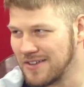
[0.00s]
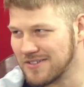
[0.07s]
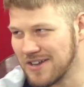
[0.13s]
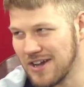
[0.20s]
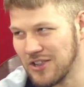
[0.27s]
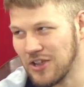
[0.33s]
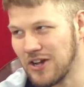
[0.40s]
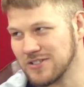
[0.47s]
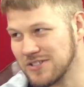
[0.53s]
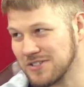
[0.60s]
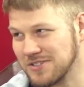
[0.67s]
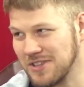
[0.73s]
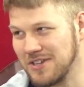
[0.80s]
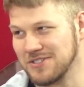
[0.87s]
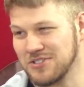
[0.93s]
it's kind of
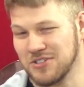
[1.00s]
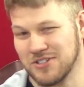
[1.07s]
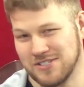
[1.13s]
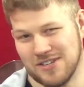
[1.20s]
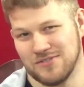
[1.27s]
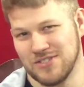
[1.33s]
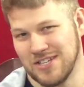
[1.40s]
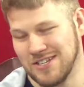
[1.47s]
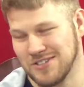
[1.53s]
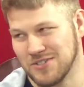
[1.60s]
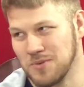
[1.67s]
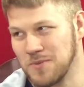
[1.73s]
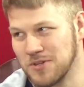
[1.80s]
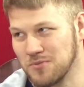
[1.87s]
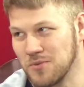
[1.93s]
lost its luster because I've seen
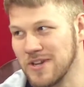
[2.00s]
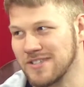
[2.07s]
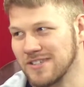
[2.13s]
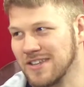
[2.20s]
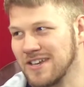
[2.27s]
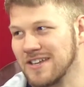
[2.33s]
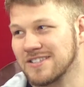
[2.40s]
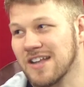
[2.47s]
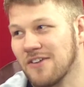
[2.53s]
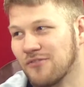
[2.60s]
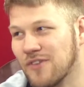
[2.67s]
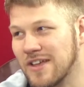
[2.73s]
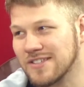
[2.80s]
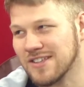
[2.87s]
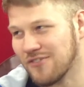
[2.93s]
it yeah, so recently. Count. It's no
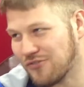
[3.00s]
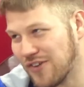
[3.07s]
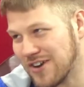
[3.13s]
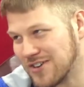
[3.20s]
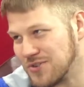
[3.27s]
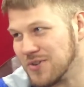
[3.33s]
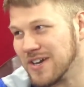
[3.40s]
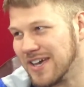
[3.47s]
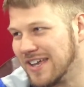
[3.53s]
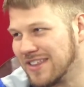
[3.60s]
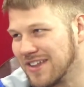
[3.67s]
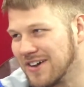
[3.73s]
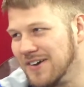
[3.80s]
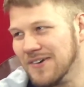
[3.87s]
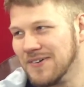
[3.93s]
not one, it's not fair to
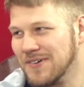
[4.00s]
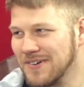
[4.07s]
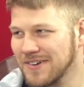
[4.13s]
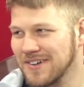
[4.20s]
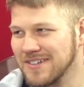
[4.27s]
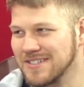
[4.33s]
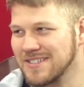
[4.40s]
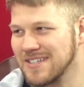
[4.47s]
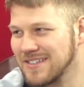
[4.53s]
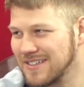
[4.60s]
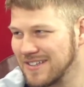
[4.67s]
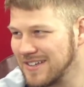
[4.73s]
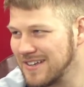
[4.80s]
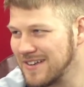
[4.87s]
it though because it, it